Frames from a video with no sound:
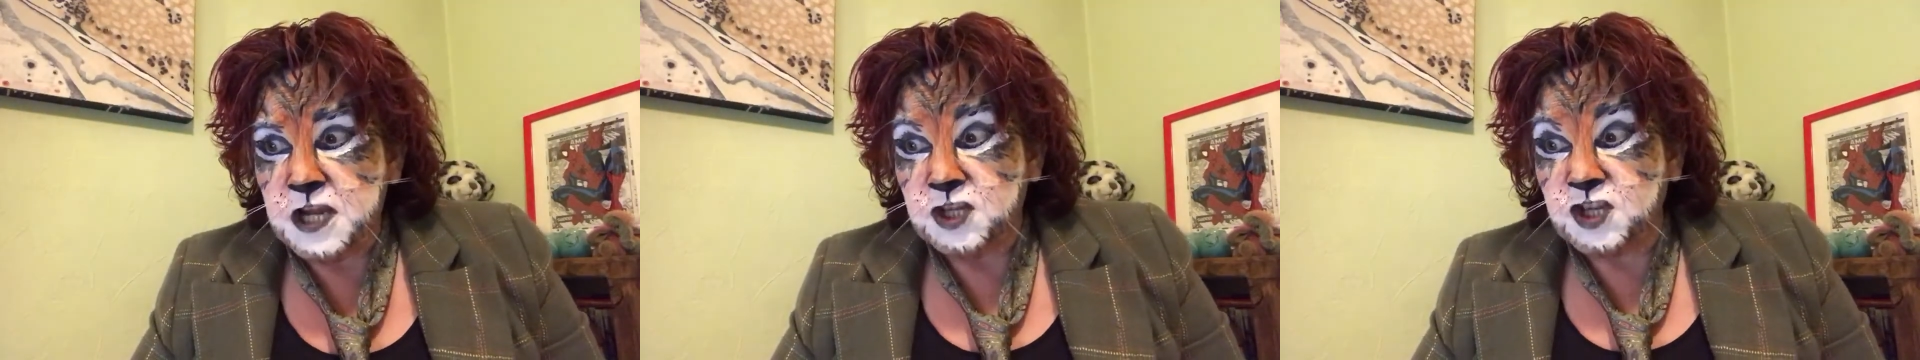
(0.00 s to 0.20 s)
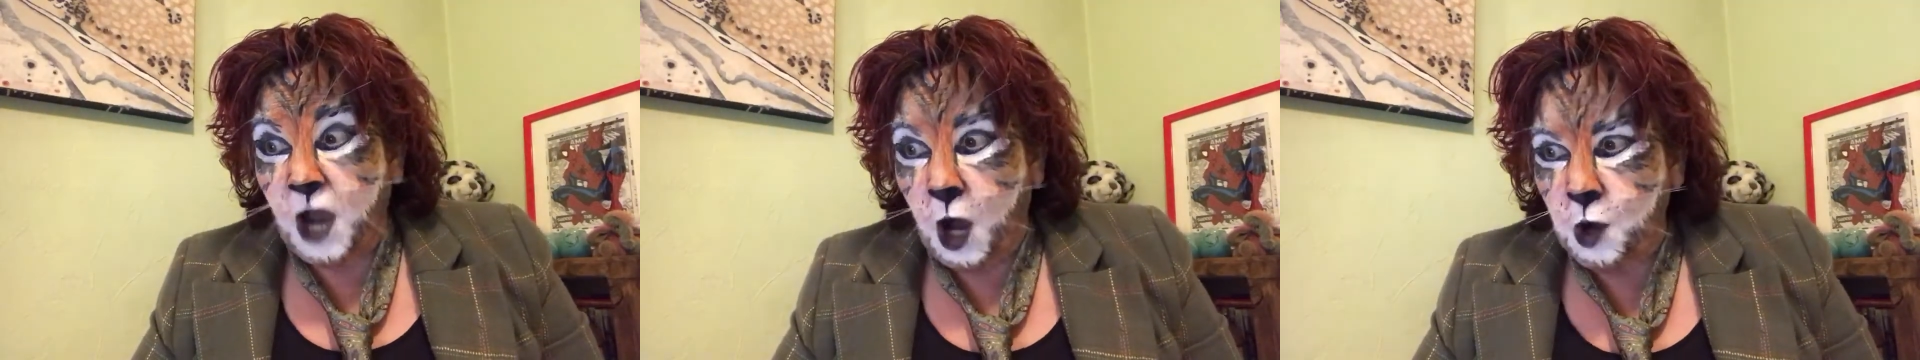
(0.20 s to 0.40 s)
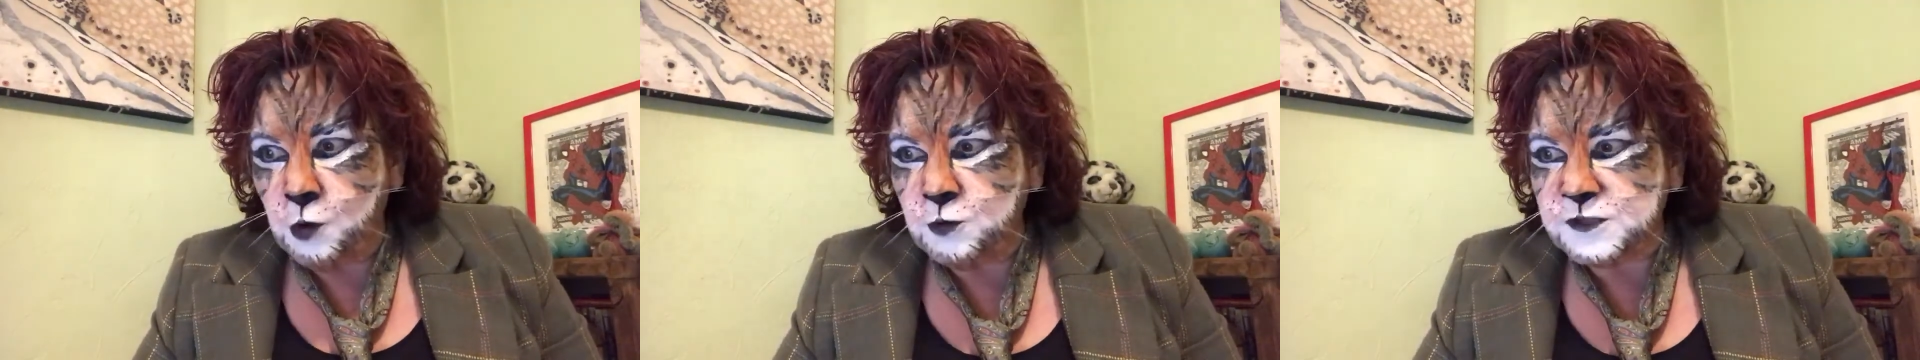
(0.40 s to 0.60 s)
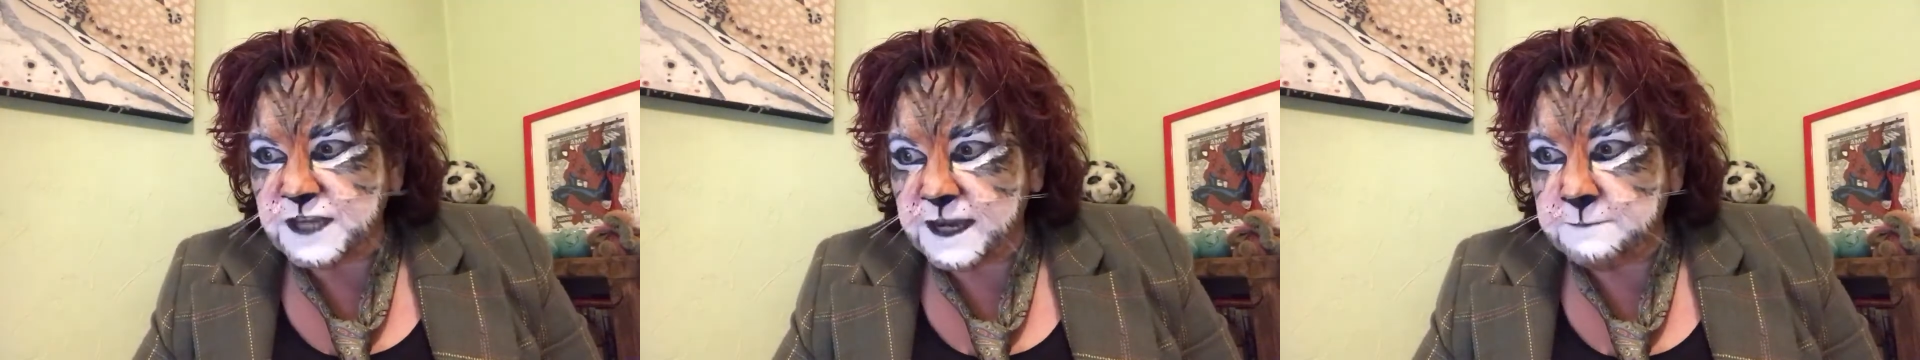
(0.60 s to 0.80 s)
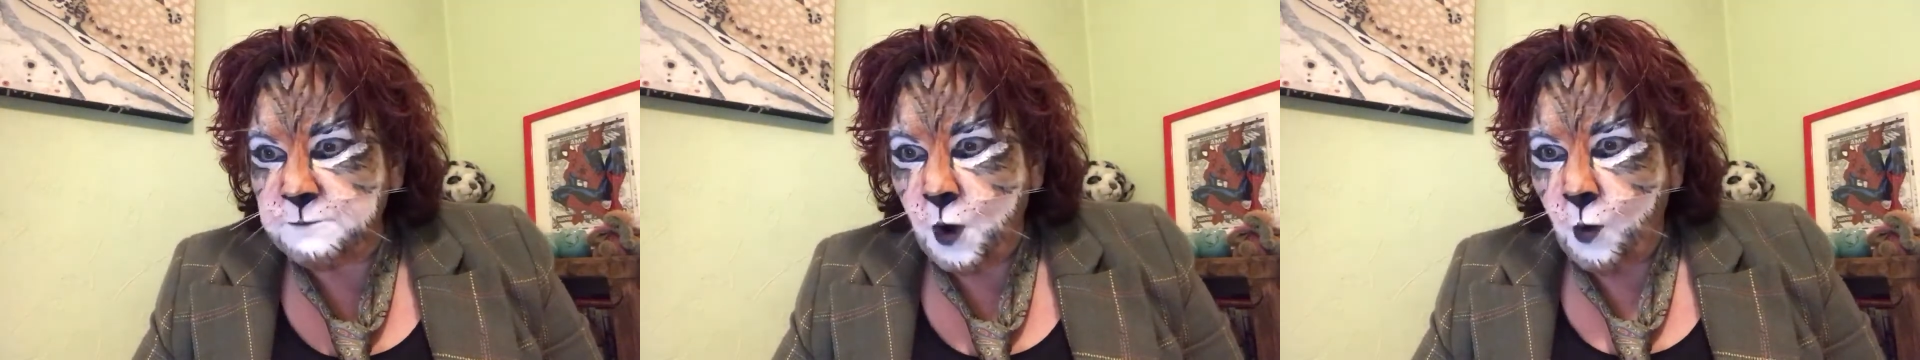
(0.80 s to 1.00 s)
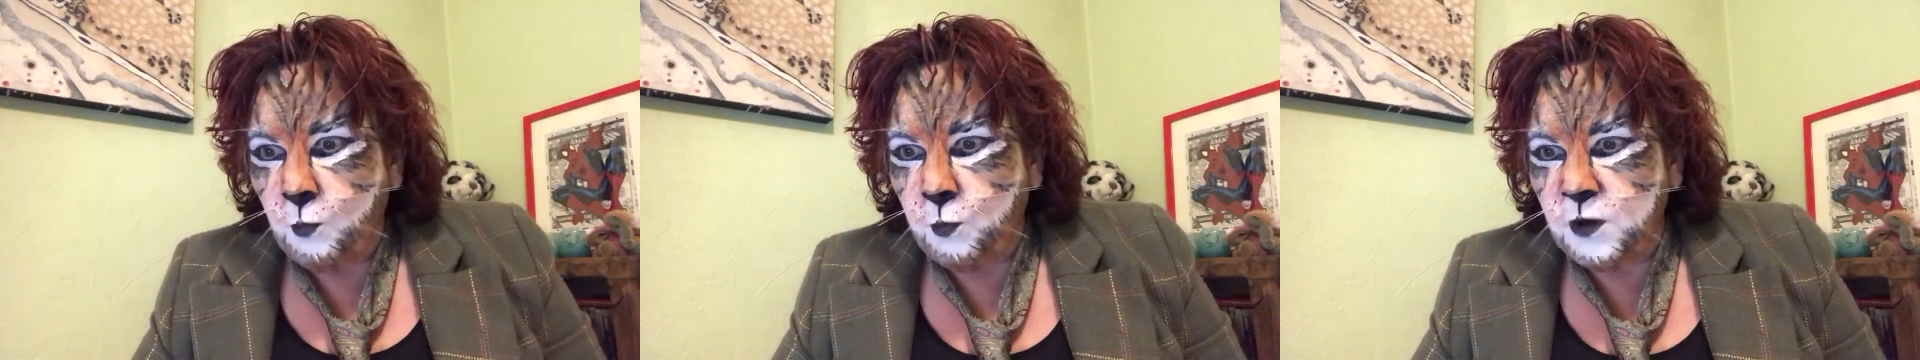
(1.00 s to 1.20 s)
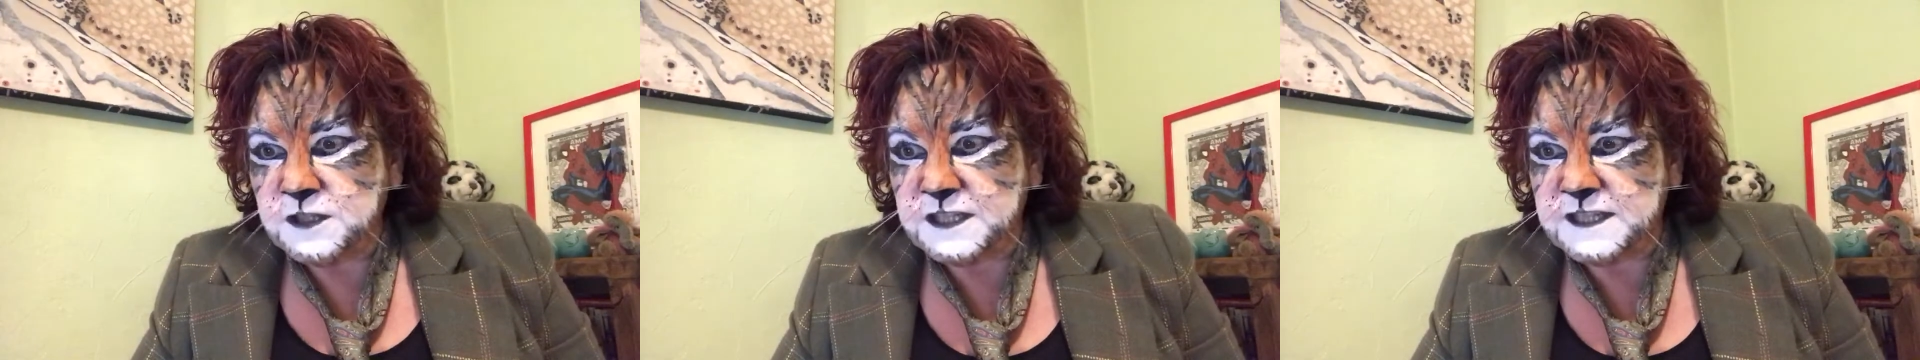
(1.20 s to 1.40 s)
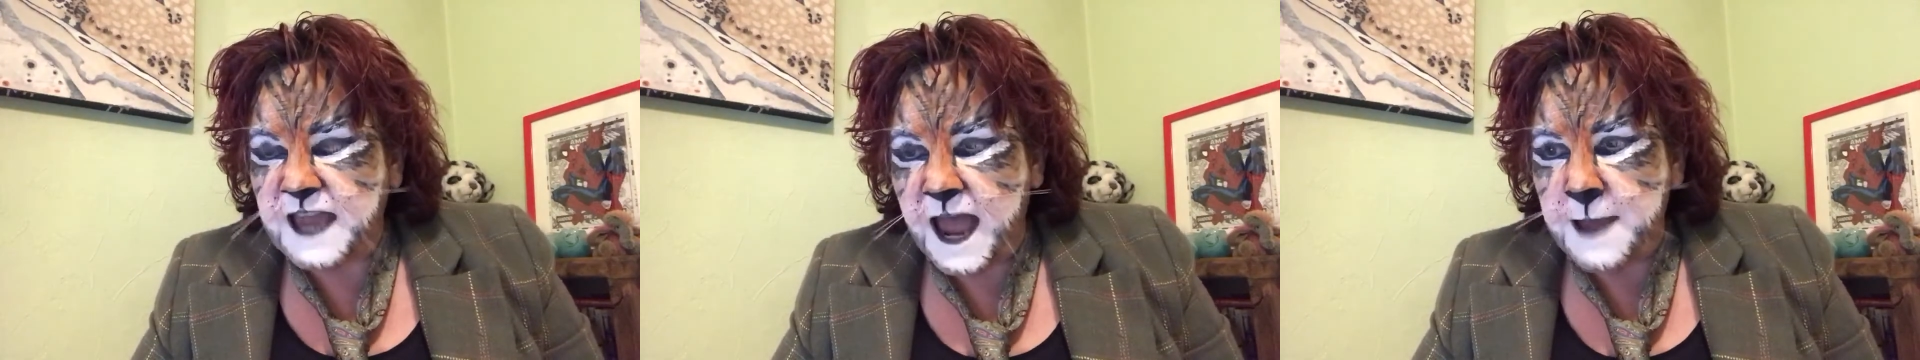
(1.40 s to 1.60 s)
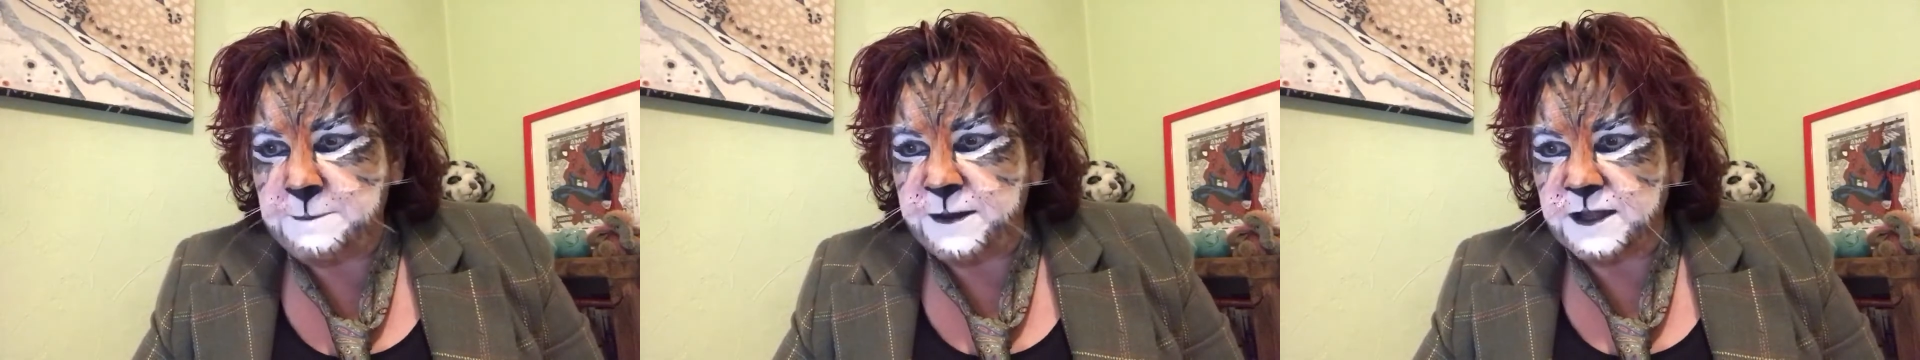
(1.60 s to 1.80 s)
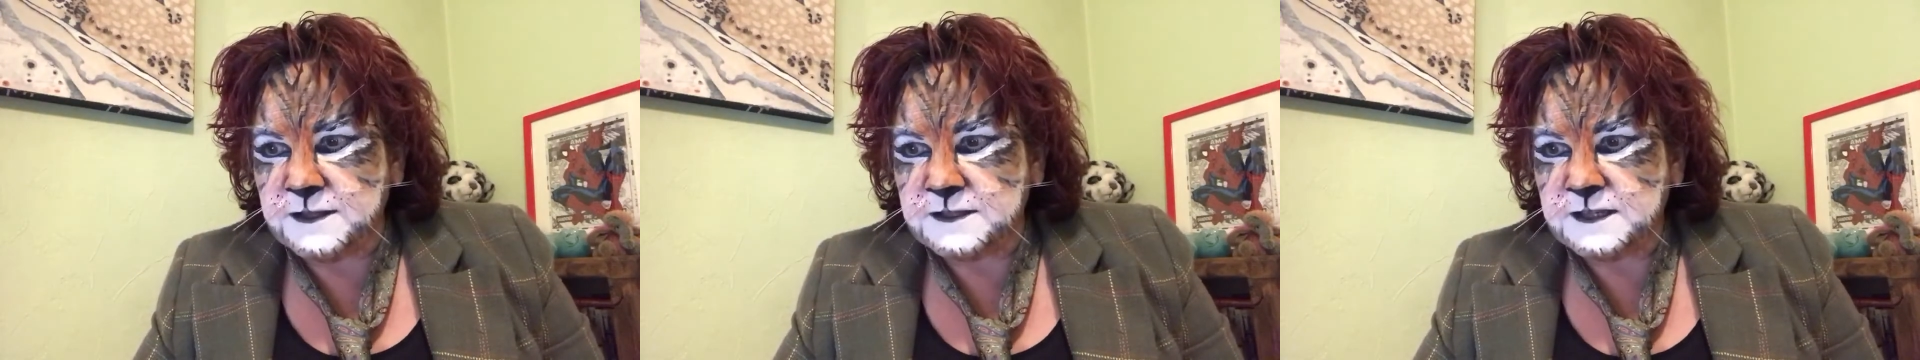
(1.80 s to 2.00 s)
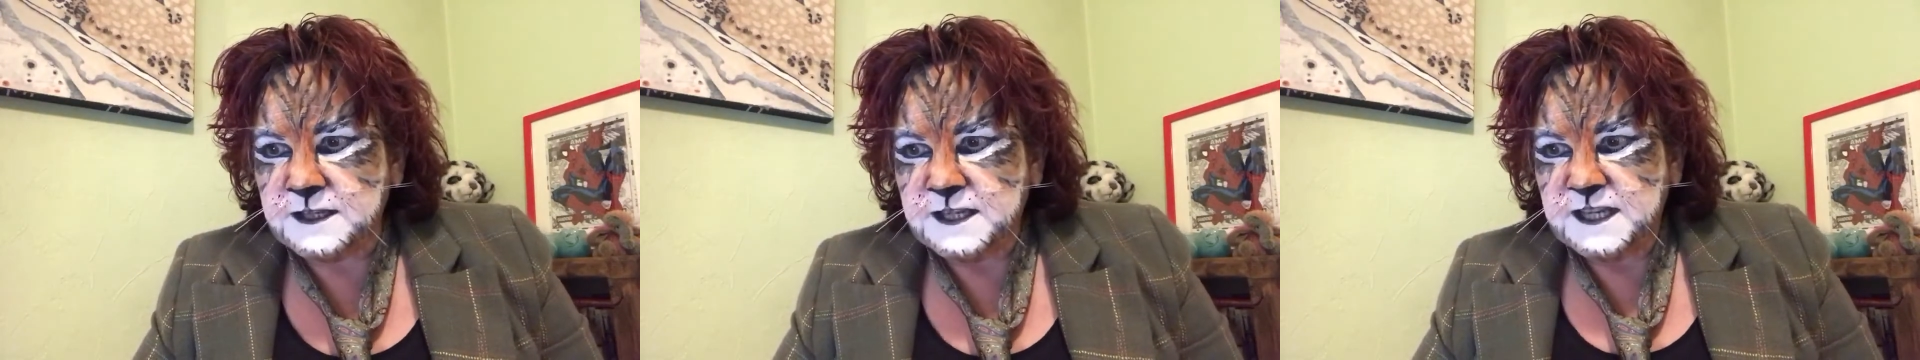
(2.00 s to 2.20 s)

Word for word: told him what had happened